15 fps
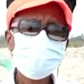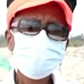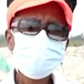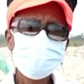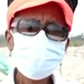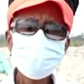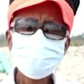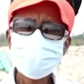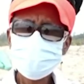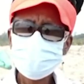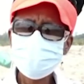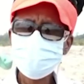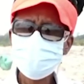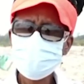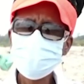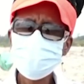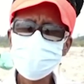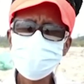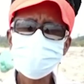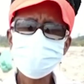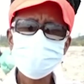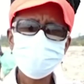kickstart the
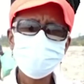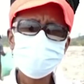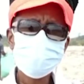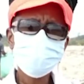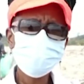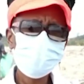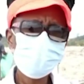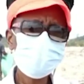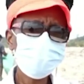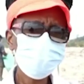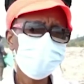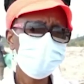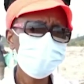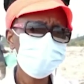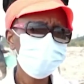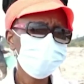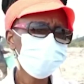economy in various ways.